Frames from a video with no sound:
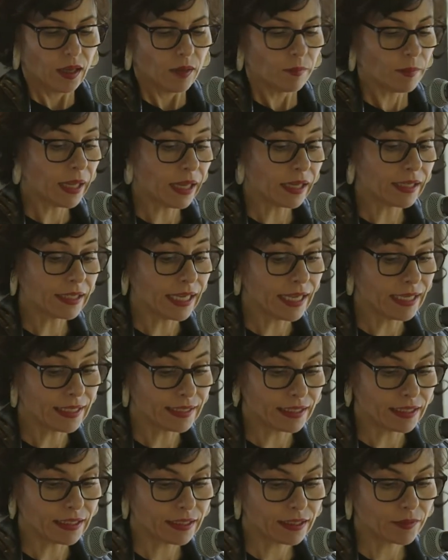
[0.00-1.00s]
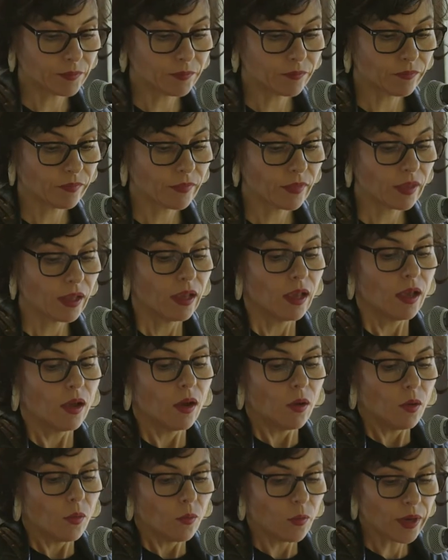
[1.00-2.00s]
Black daisies.
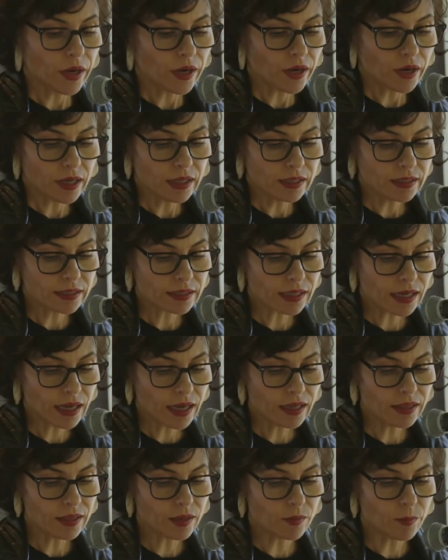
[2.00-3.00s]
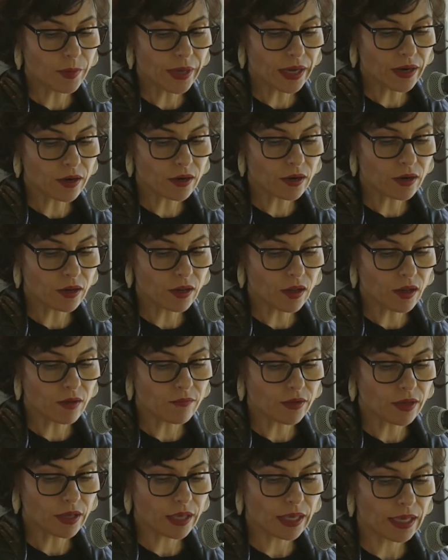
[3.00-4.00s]
We are inside the barrel
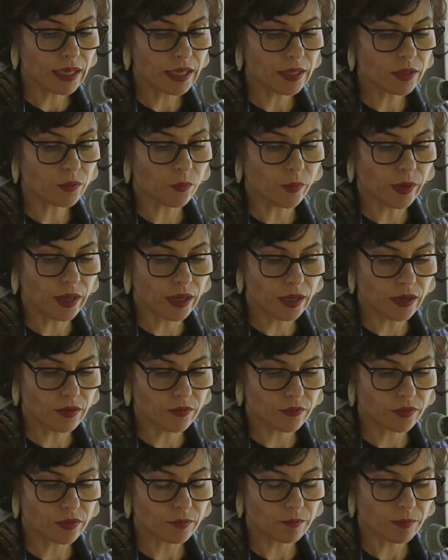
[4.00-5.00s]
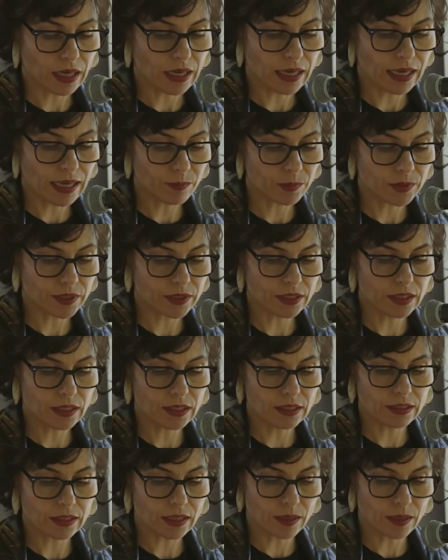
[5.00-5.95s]
of a heat wave, my abstinent